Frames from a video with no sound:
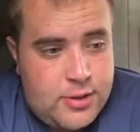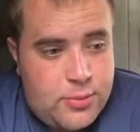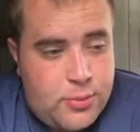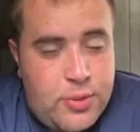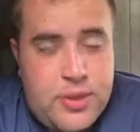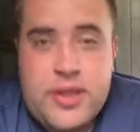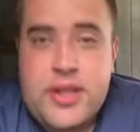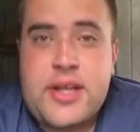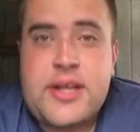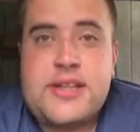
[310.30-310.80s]

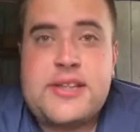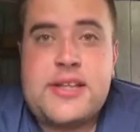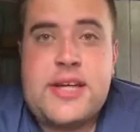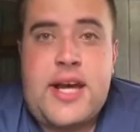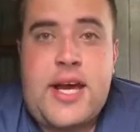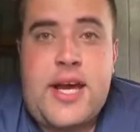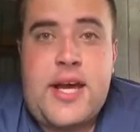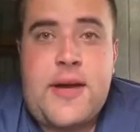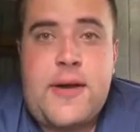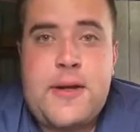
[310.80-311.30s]
What can I
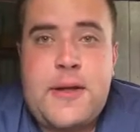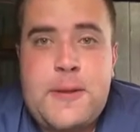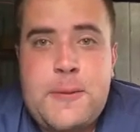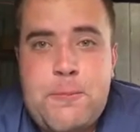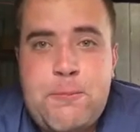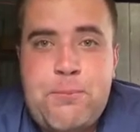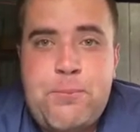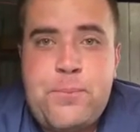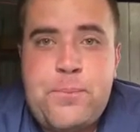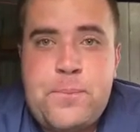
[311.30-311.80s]
say?
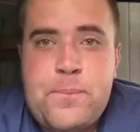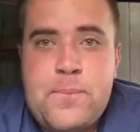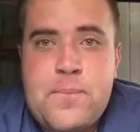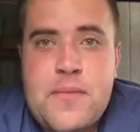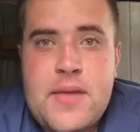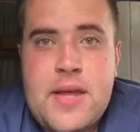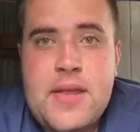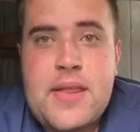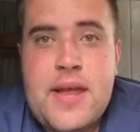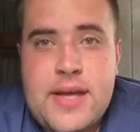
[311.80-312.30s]

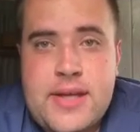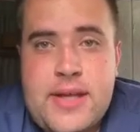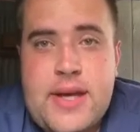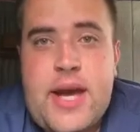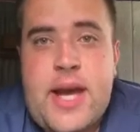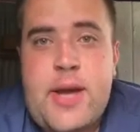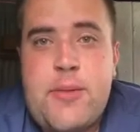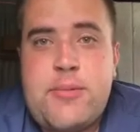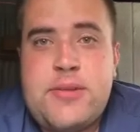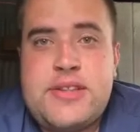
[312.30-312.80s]
That
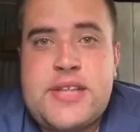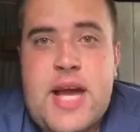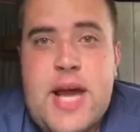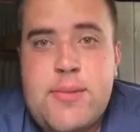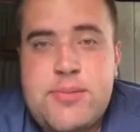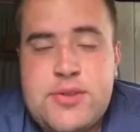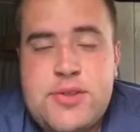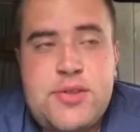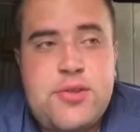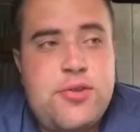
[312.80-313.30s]
game was
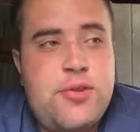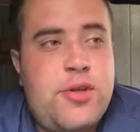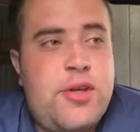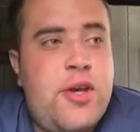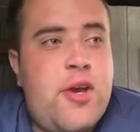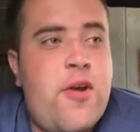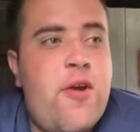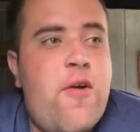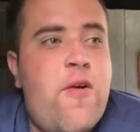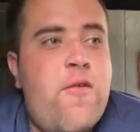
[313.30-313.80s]

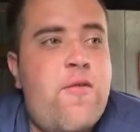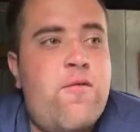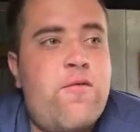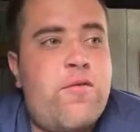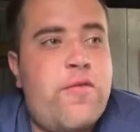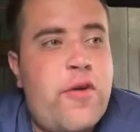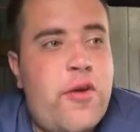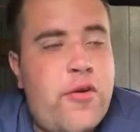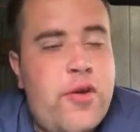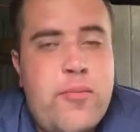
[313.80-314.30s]
absolutely
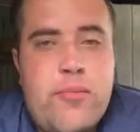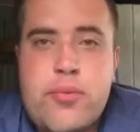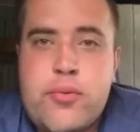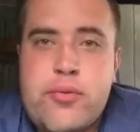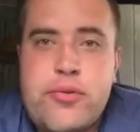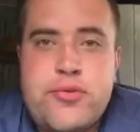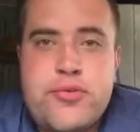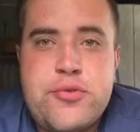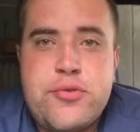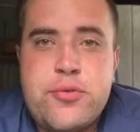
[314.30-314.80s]
very
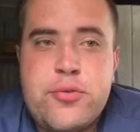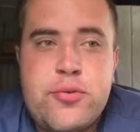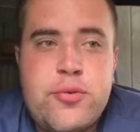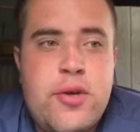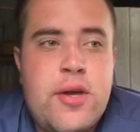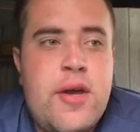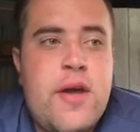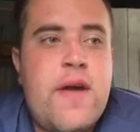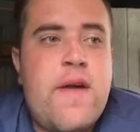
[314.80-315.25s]
brutal,